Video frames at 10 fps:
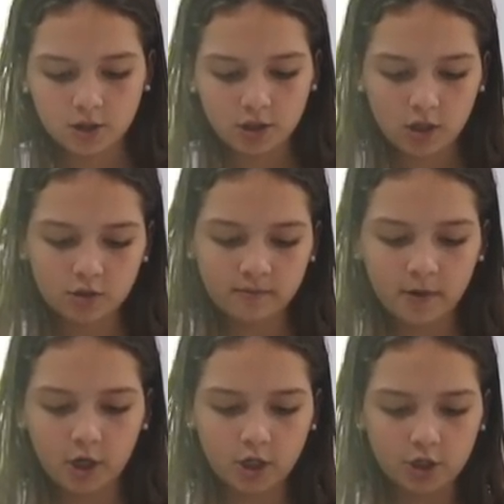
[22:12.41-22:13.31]
She got new
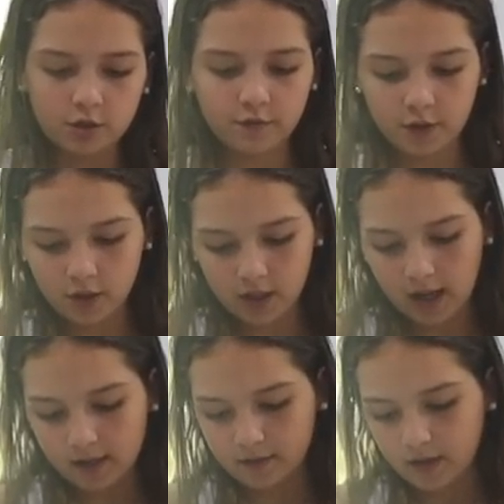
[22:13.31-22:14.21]
markers for her
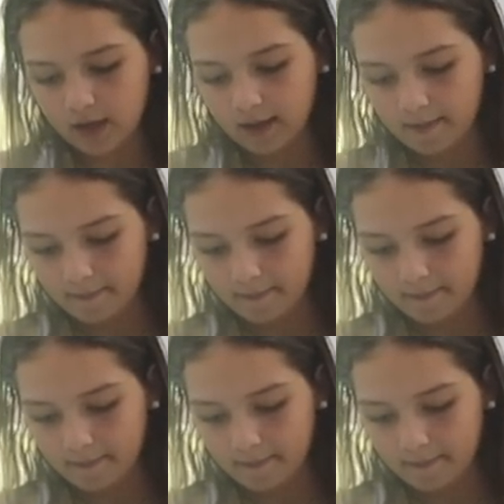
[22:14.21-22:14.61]
coloring.